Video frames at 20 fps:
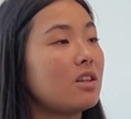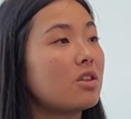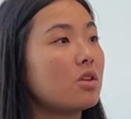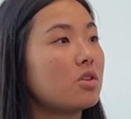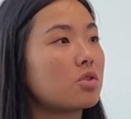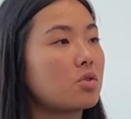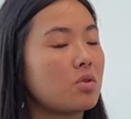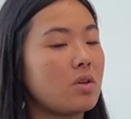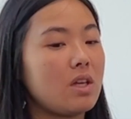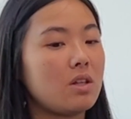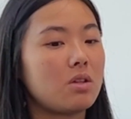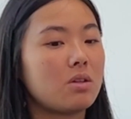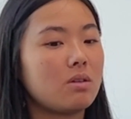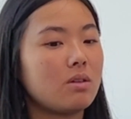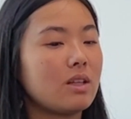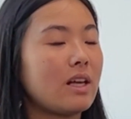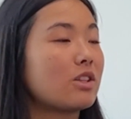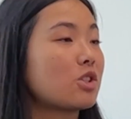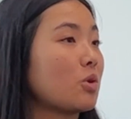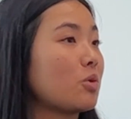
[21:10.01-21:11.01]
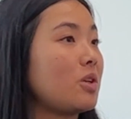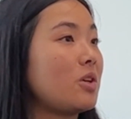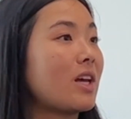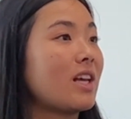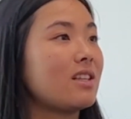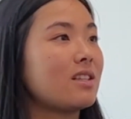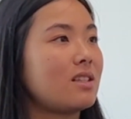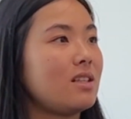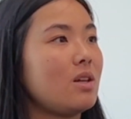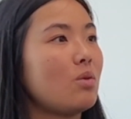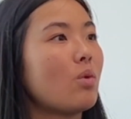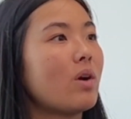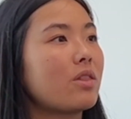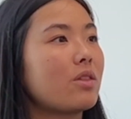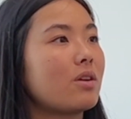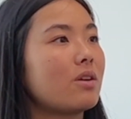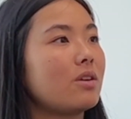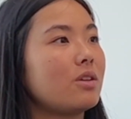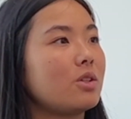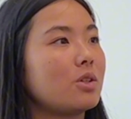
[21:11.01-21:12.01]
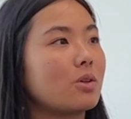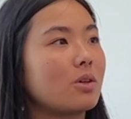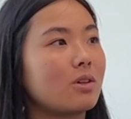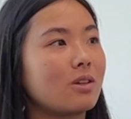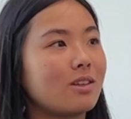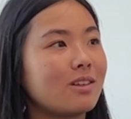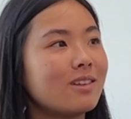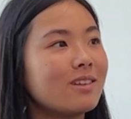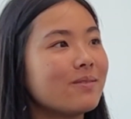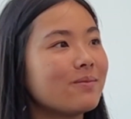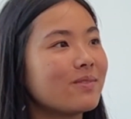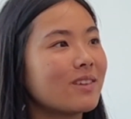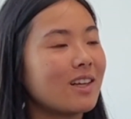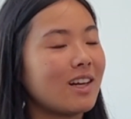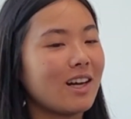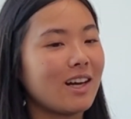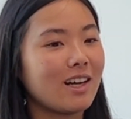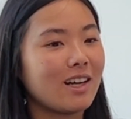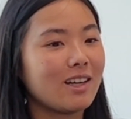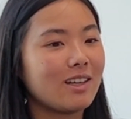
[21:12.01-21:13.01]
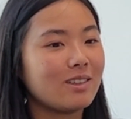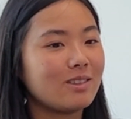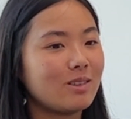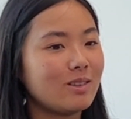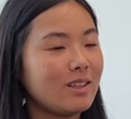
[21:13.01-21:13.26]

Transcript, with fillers: industry, so you can see whether you're uh,